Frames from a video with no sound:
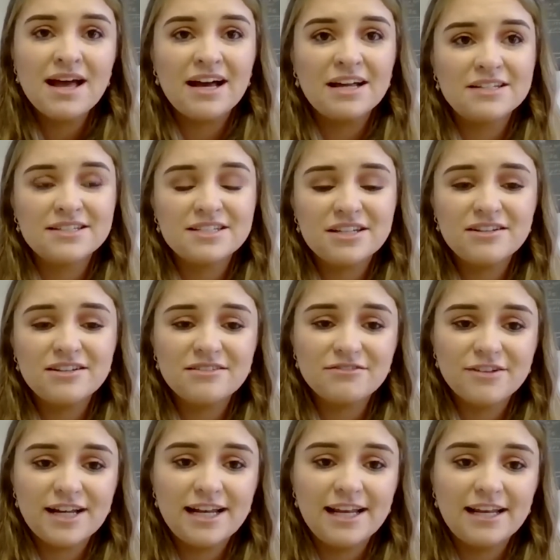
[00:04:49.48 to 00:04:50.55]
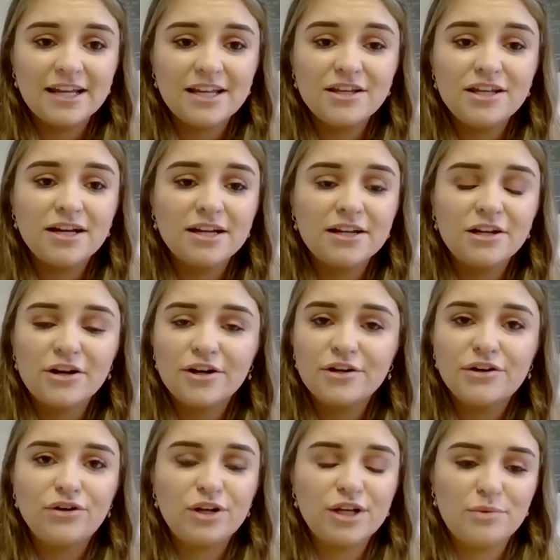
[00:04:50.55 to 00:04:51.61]
And really, like, you can
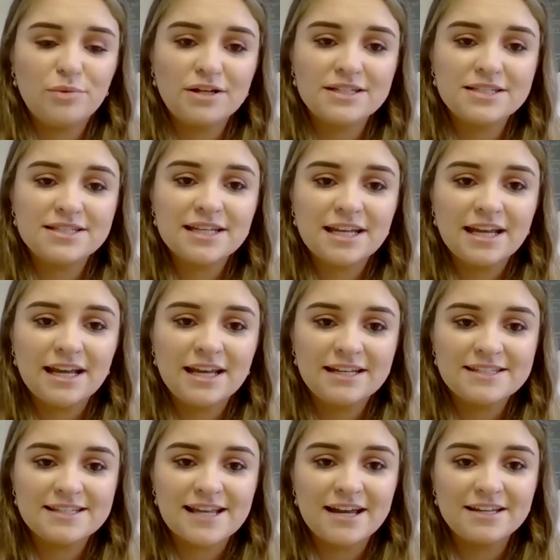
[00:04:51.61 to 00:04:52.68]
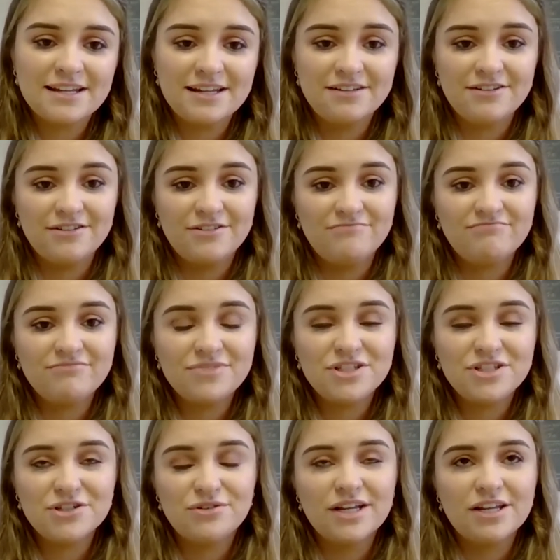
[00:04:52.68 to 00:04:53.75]
learn all you want in a set, in,
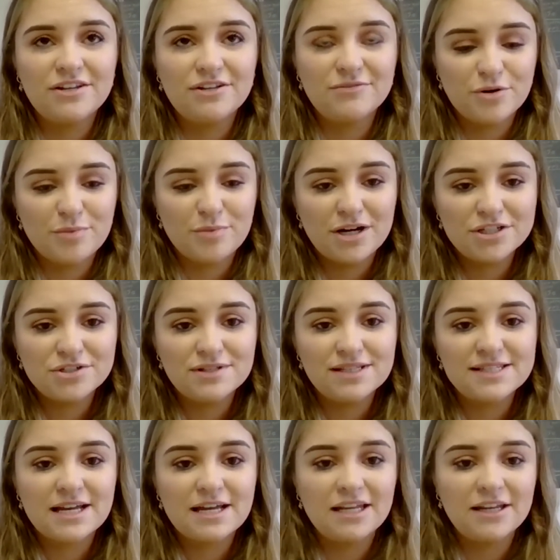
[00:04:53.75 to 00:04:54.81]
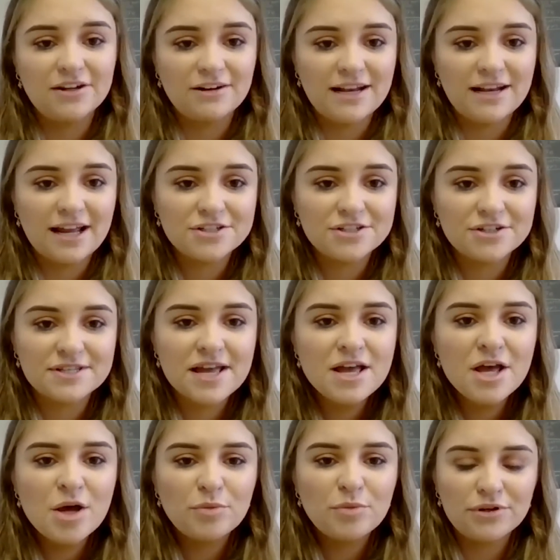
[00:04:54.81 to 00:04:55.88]
you know, in your modules and in your lectures,
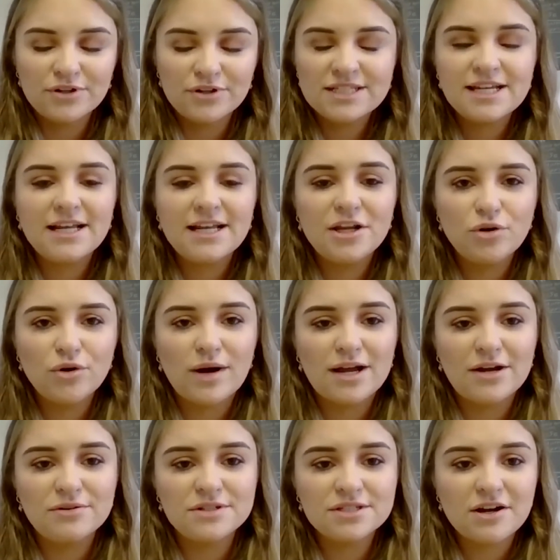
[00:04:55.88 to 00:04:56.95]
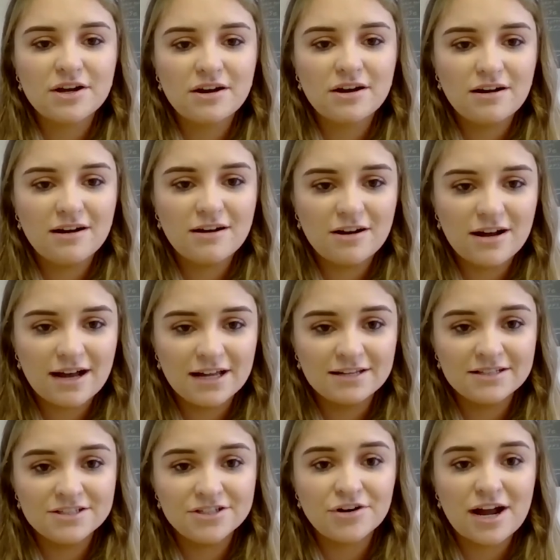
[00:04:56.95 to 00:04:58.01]
but until you go out
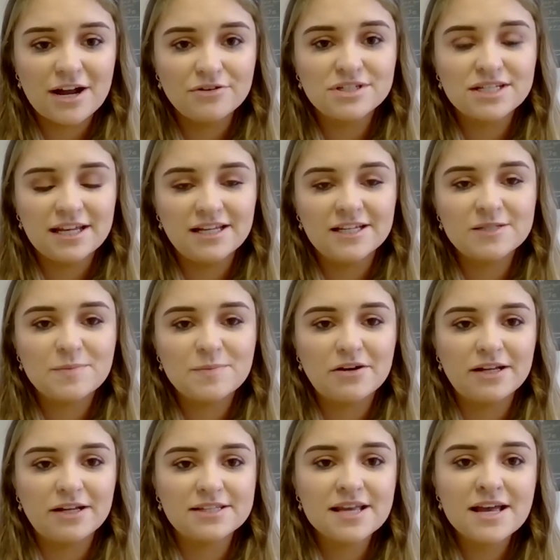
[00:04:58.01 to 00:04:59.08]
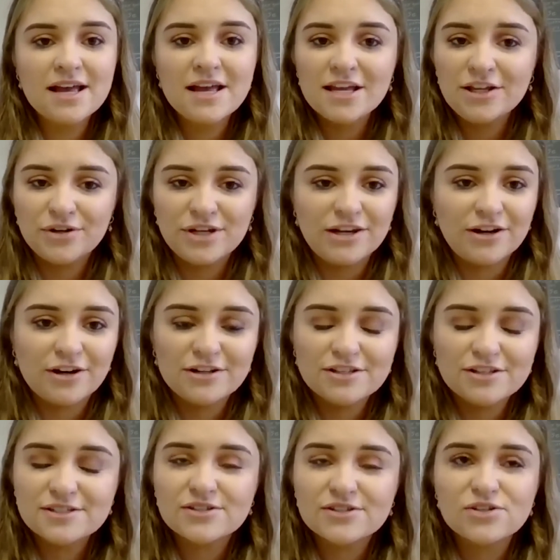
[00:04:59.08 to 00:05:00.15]
and you're out in experience, you know, you learn
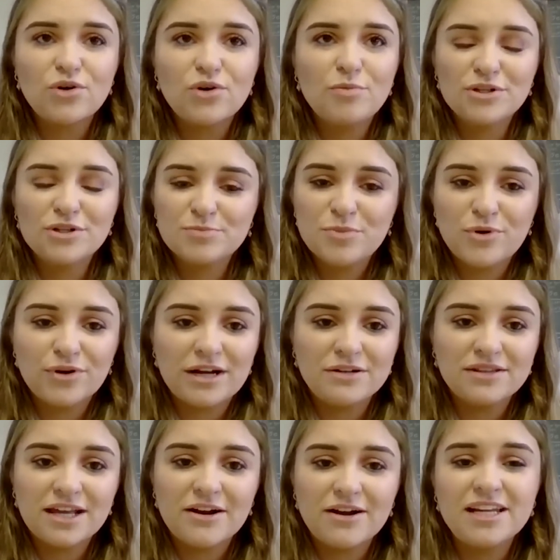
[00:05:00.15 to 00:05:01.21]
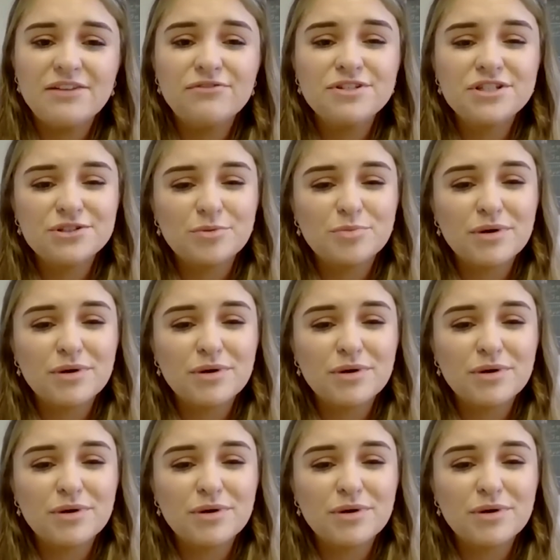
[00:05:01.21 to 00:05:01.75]
so much more out there. And even, you know,